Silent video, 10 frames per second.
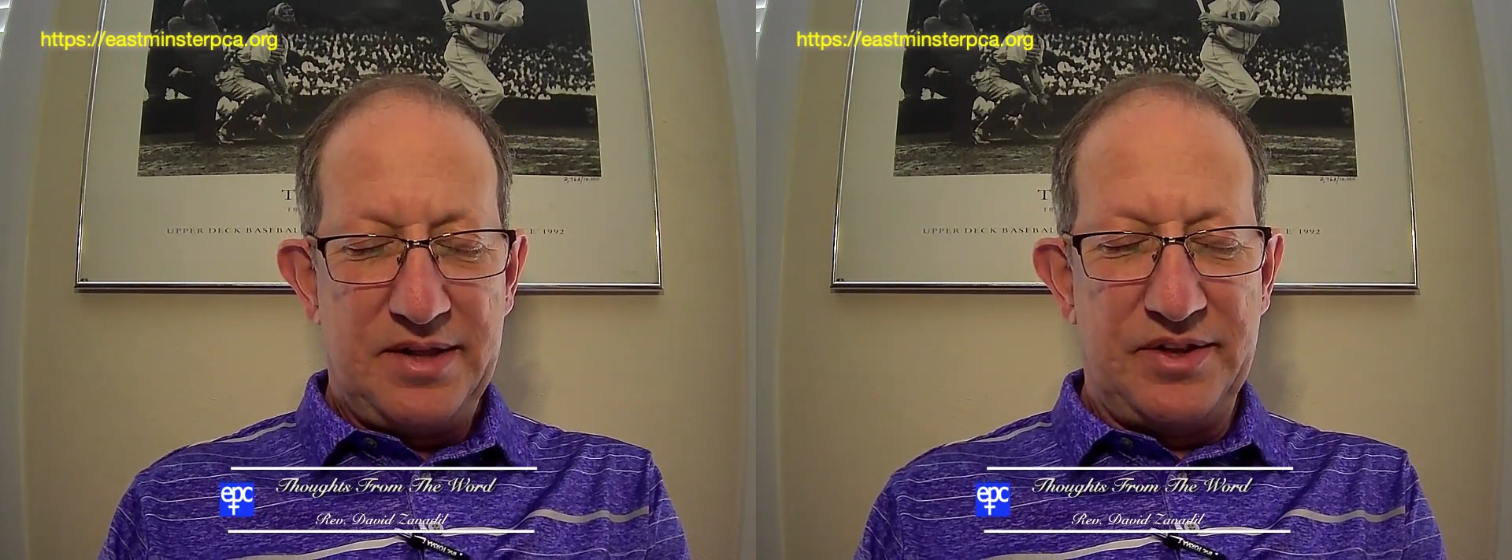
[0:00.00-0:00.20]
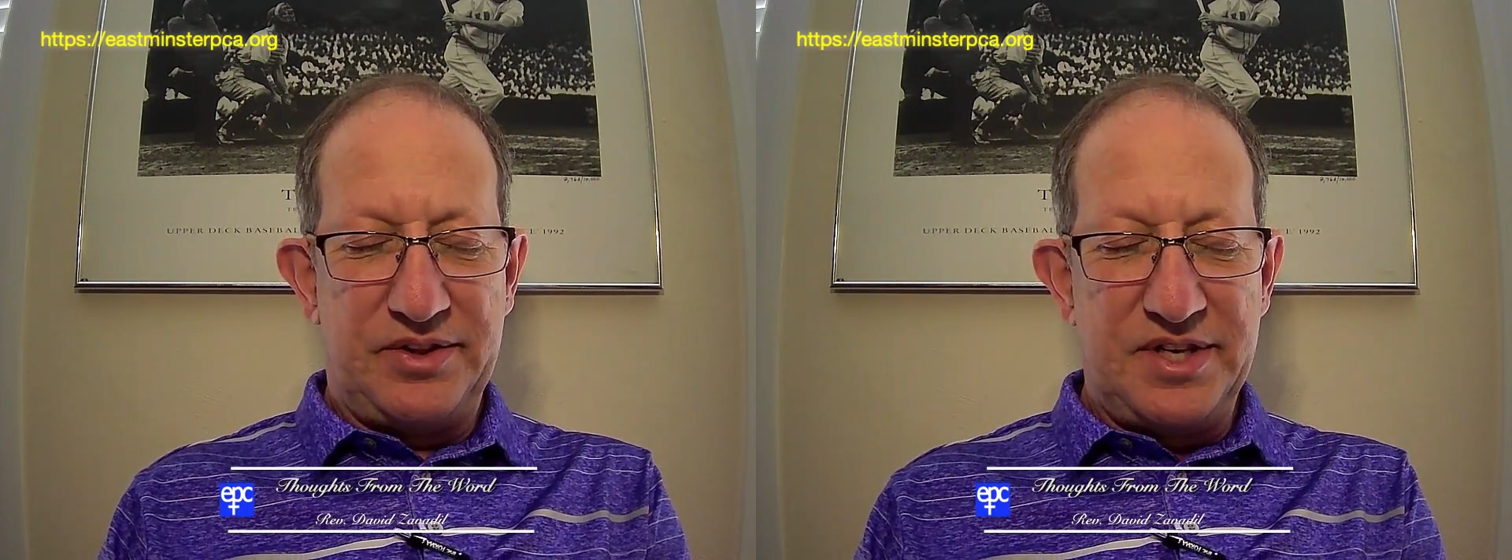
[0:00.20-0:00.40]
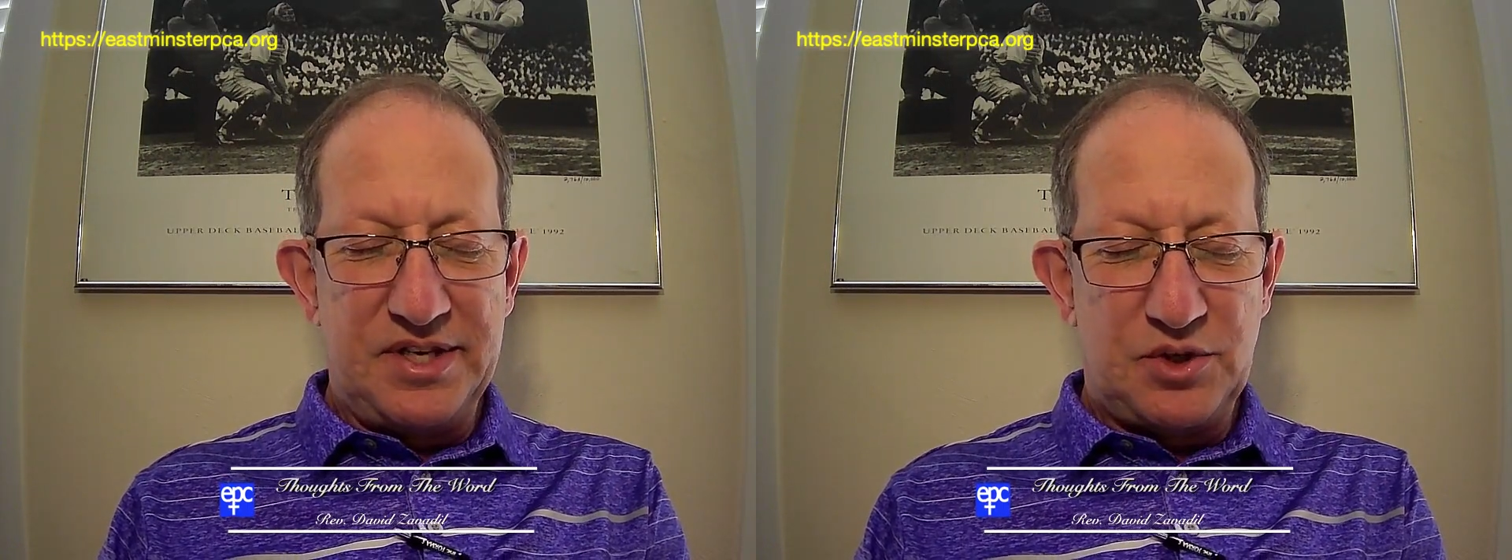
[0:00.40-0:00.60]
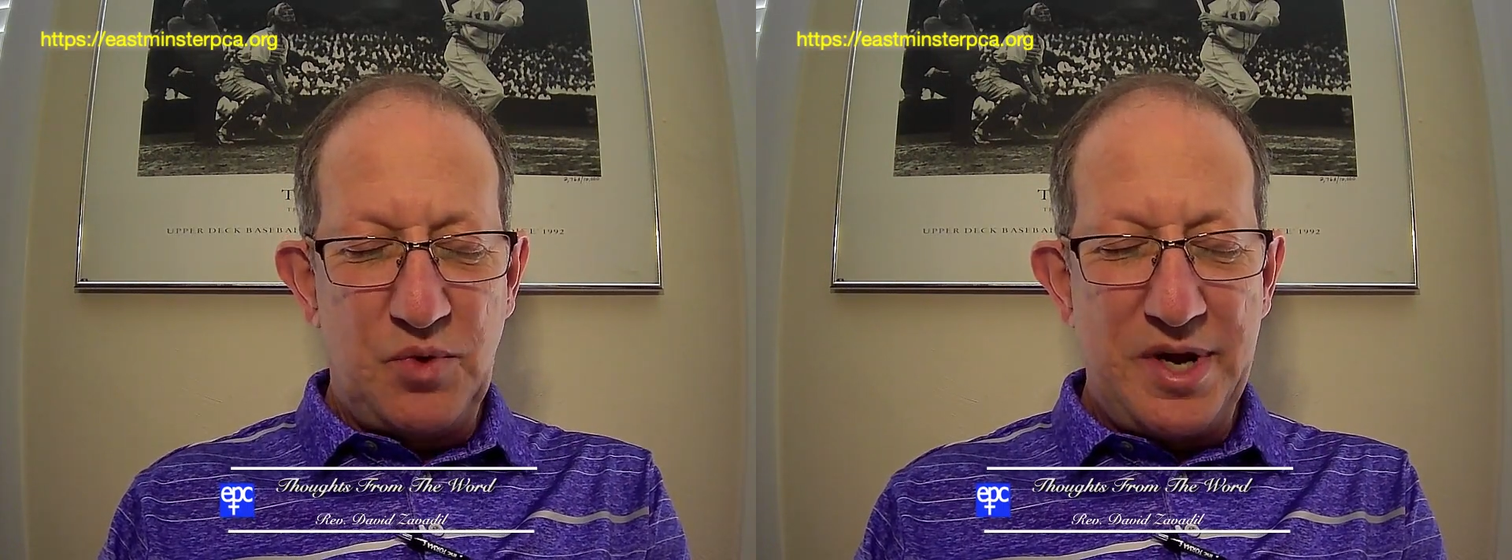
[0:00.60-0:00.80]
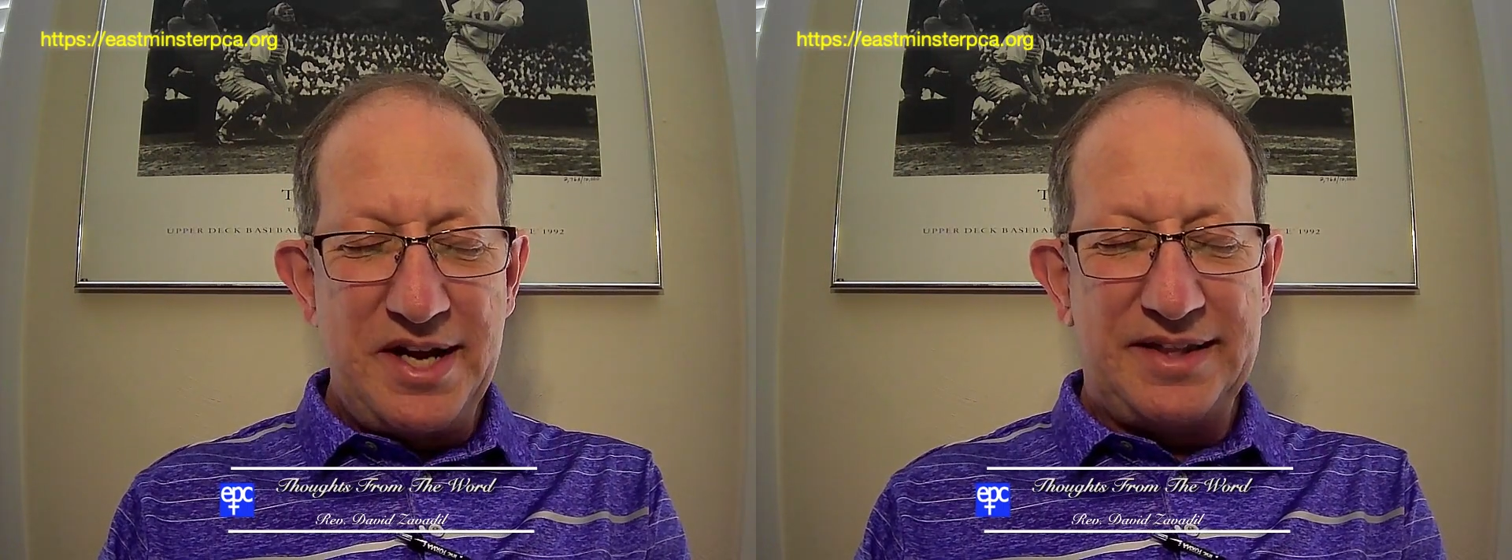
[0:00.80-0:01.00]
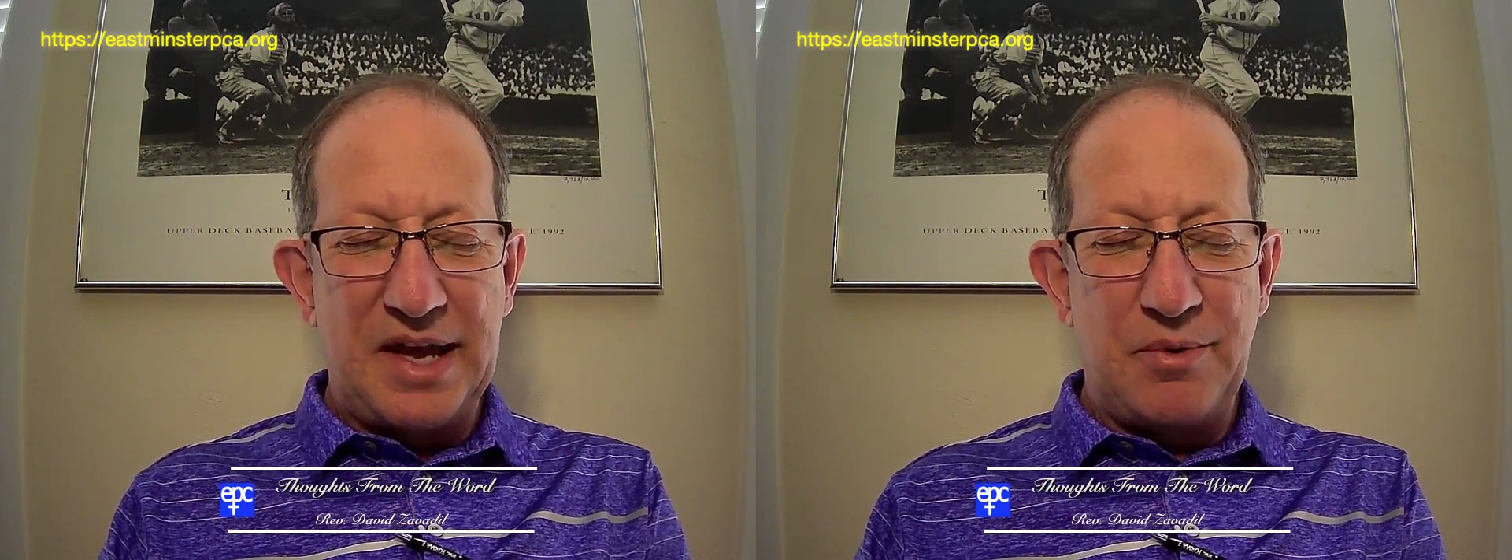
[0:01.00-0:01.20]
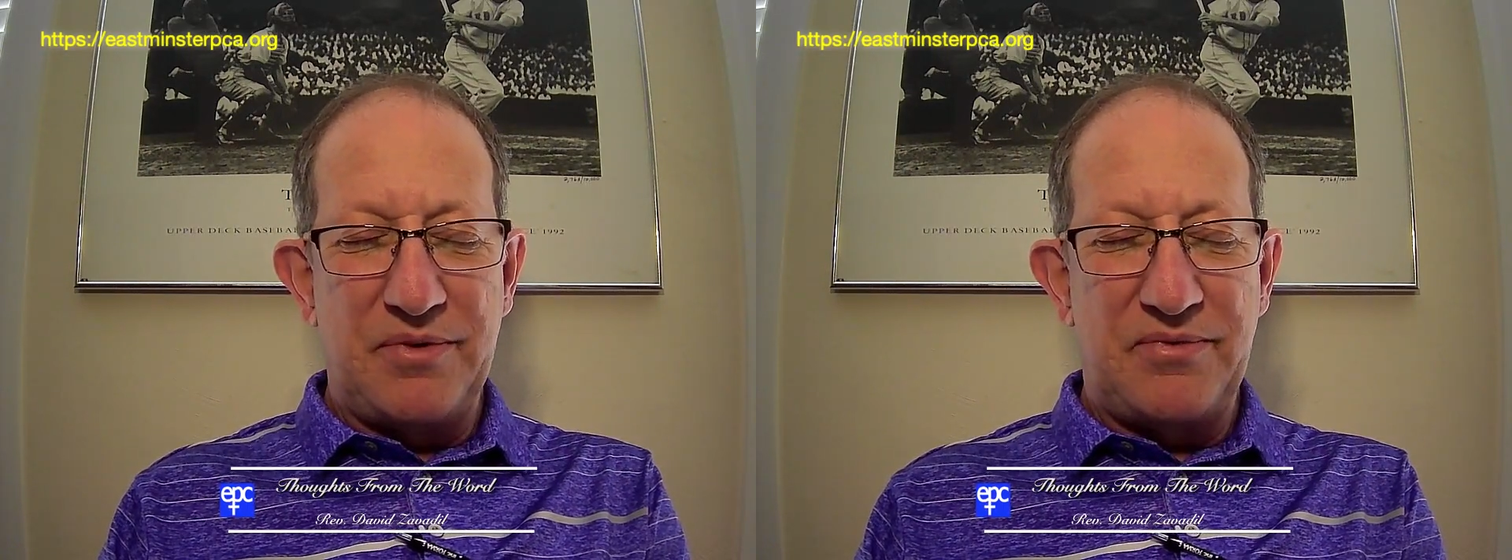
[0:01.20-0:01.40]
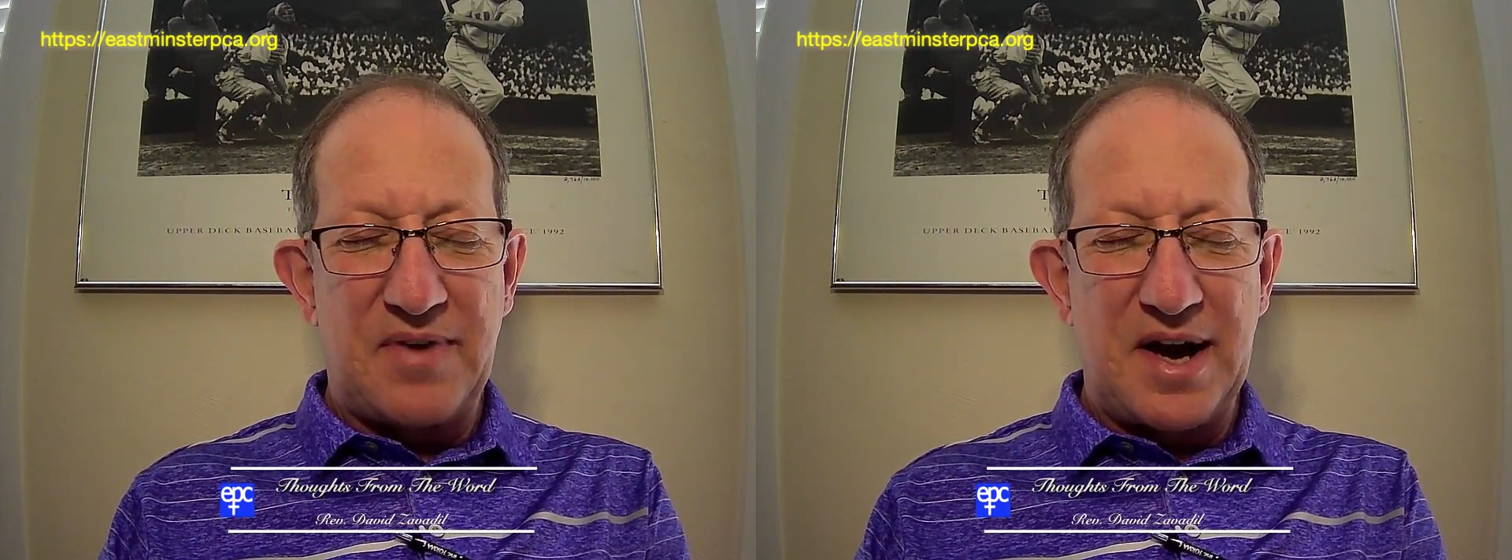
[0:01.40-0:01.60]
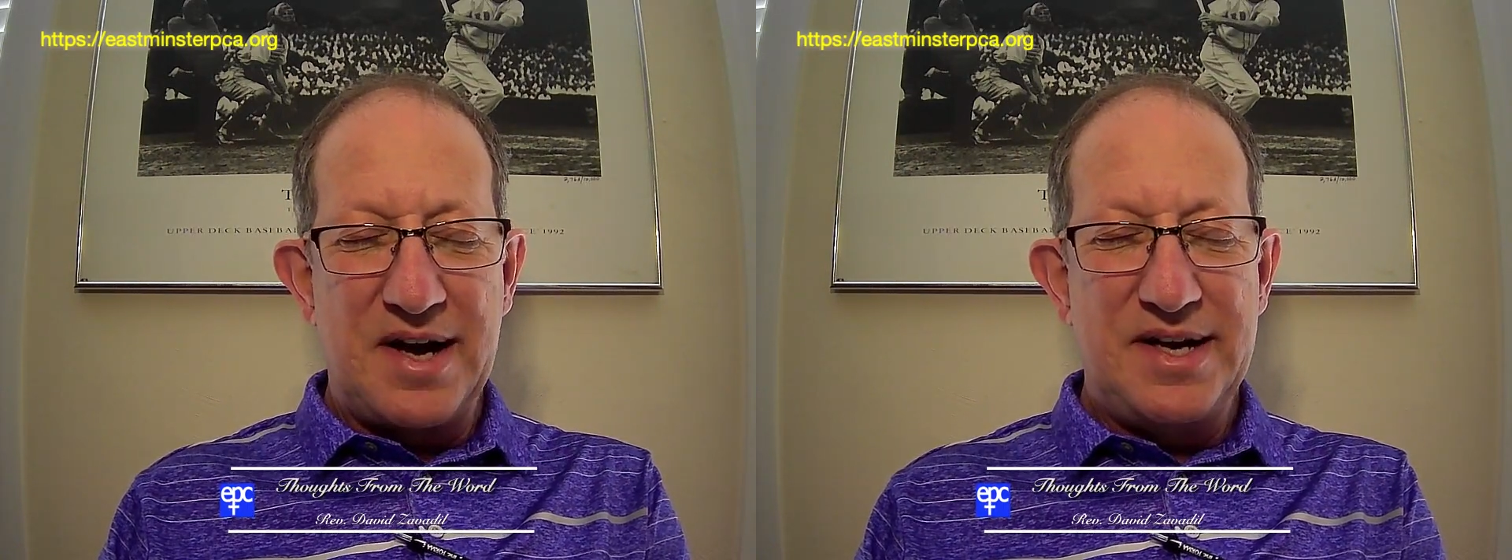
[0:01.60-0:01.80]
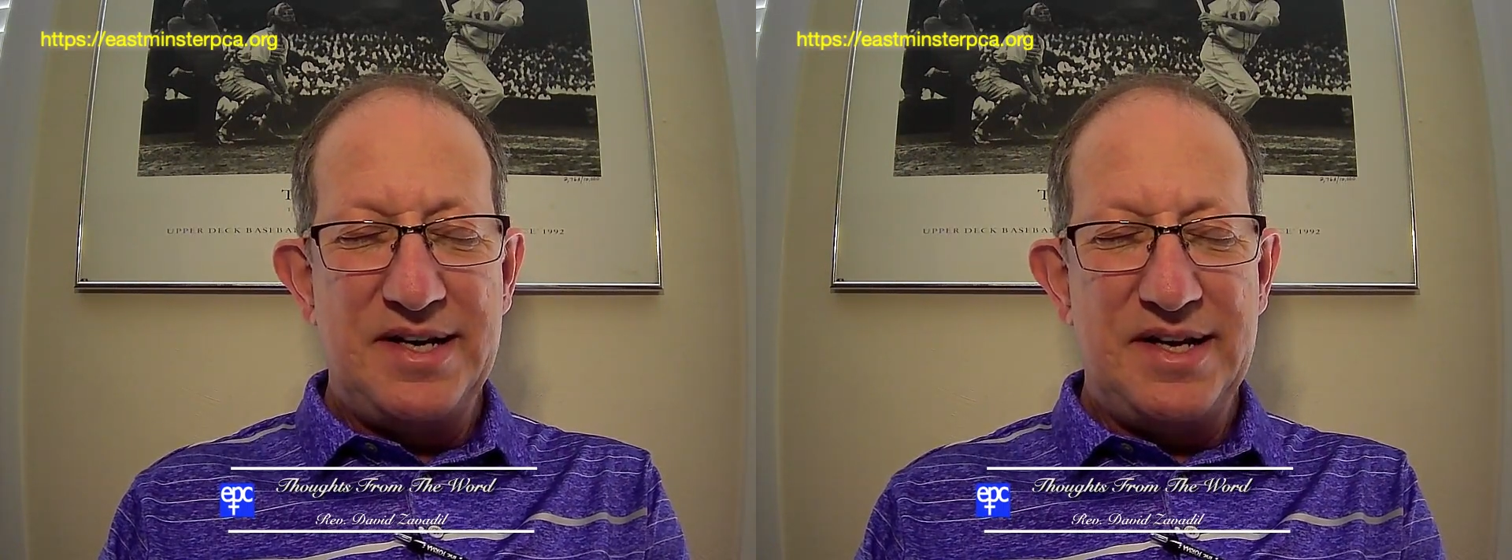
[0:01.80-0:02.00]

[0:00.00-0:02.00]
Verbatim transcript: that this week they would find